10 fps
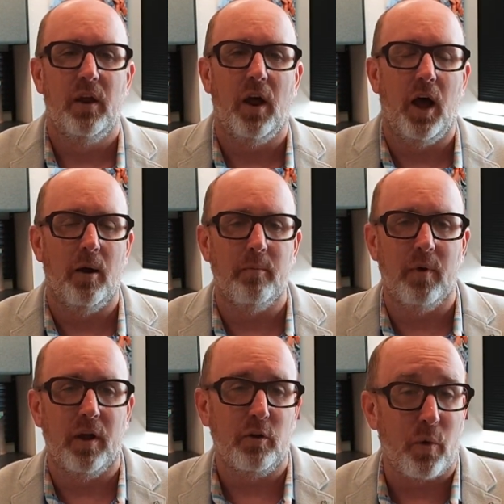
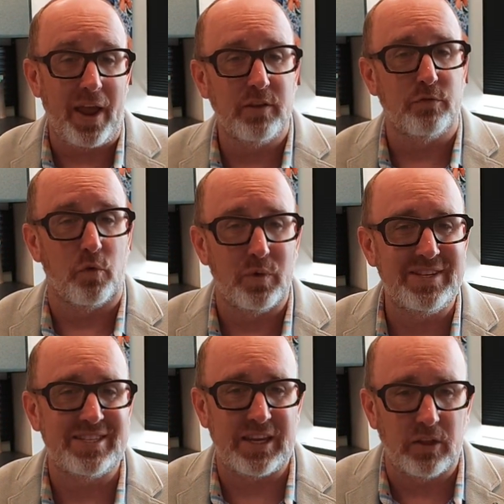grants for
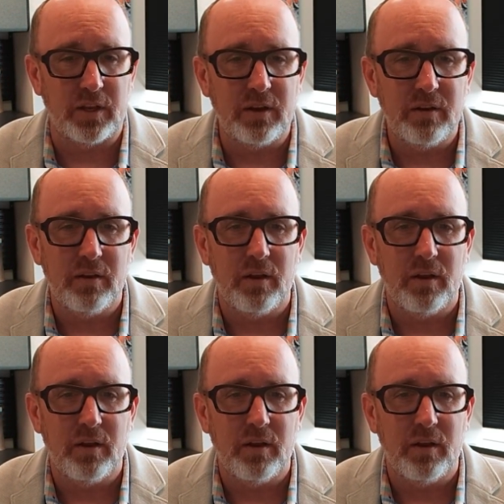reskilling